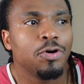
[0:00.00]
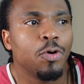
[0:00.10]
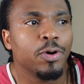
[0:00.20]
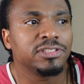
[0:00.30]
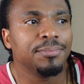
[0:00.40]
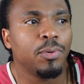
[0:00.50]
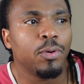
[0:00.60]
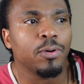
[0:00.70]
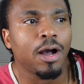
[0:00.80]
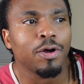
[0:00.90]
Or is it
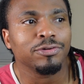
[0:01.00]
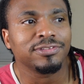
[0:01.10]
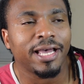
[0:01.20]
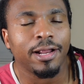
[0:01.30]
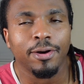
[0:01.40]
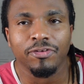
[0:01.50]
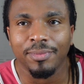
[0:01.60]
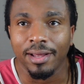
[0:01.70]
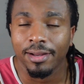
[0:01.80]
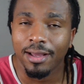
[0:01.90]
more out of sight, out of
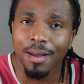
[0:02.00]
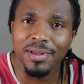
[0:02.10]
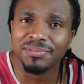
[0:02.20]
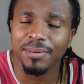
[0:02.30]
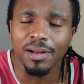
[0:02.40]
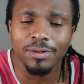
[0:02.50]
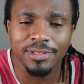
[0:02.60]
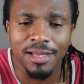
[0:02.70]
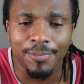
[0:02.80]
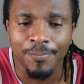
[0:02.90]
mind? I miss people all
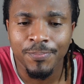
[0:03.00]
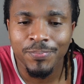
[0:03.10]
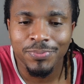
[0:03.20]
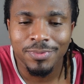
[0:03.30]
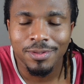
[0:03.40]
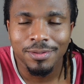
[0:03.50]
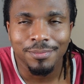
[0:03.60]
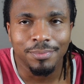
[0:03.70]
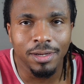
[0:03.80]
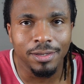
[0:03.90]
the time.
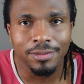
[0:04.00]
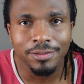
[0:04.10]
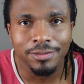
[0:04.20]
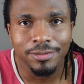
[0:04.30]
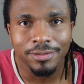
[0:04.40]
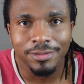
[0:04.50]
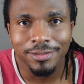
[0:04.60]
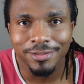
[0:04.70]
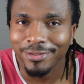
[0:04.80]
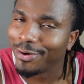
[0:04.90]
But
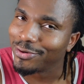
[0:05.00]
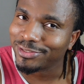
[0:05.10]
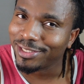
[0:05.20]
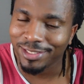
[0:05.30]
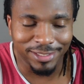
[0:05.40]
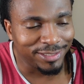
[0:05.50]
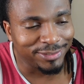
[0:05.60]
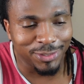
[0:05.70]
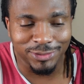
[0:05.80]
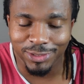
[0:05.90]
there is a like,
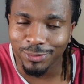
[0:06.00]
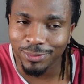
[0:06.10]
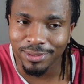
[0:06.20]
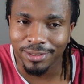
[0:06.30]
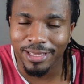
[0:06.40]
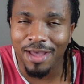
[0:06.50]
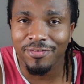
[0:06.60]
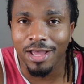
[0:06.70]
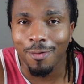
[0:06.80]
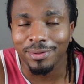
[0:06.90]
there's a little uh,
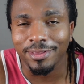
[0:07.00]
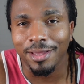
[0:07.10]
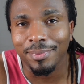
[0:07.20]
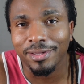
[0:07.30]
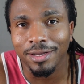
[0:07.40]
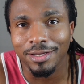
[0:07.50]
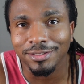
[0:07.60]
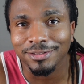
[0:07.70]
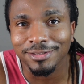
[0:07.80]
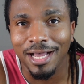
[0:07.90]
caveat with that
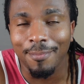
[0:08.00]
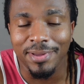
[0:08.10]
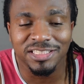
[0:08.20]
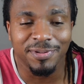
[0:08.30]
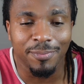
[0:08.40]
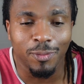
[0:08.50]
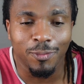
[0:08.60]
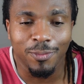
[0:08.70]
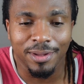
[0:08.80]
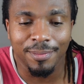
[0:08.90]
because I miss
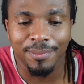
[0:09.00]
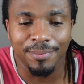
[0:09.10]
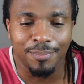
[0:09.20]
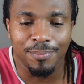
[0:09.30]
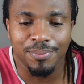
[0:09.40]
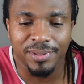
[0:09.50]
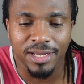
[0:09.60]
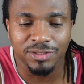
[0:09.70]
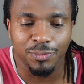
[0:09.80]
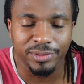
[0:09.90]
people uh,
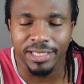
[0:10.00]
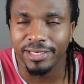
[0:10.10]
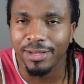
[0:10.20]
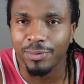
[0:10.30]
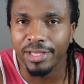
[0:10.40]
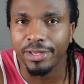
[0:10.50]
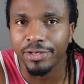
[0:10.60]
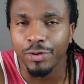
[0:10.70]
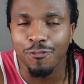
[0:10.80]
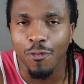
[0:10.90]
because what they did, what they
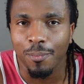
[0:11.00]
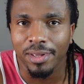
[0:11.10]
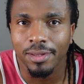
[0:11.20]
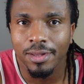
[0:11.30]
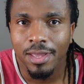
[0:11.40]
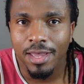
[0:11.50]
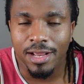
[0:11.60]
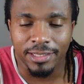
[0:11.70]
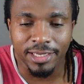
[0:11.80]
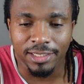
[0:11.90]
could do for me,
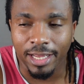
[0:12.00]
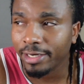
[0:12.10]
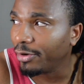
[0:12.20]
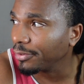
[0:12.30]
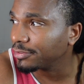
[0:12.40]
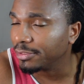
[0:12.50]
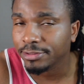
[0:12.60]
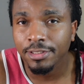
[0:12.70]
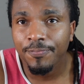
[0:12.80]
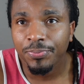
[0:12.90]
and I think a lot of narcissists